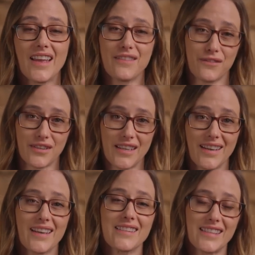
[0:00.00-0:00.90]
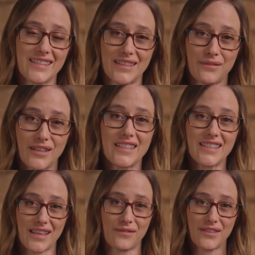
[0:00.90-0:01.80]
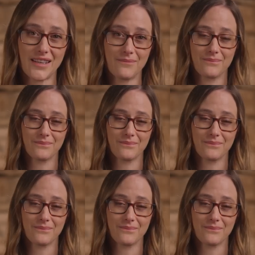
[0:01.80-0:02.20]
and three, a sensitivity to safety.